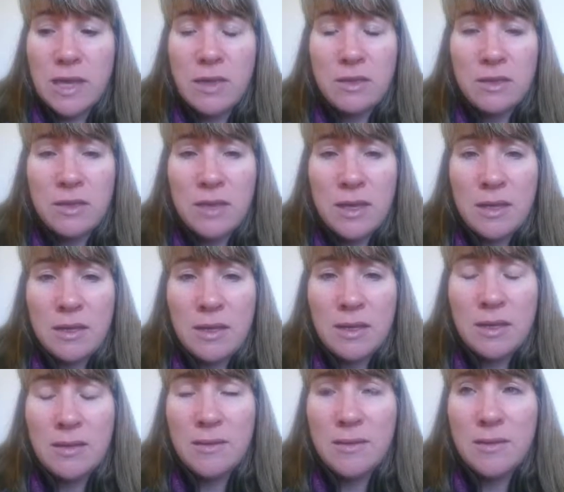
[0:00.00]
And the
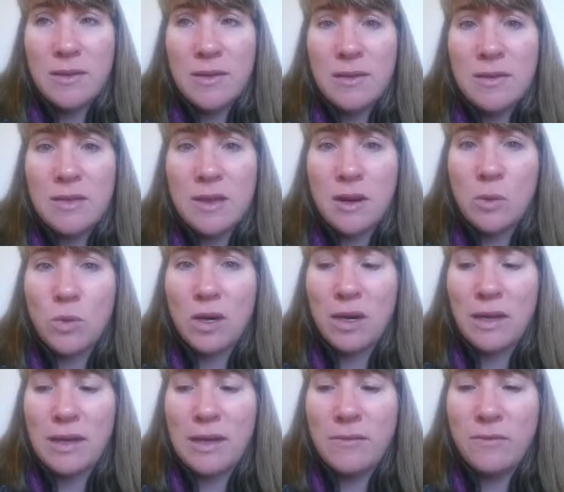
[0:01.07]
thing that I want to
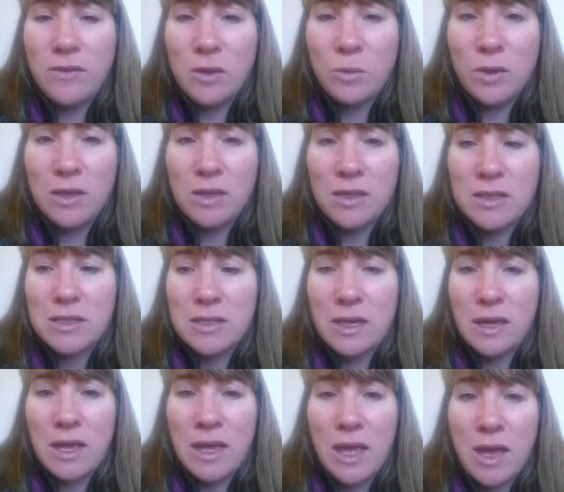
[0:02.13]
leave you with is
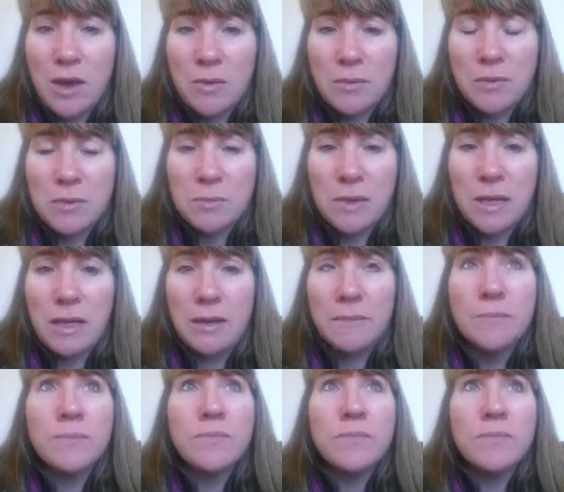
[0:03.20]
that it helped me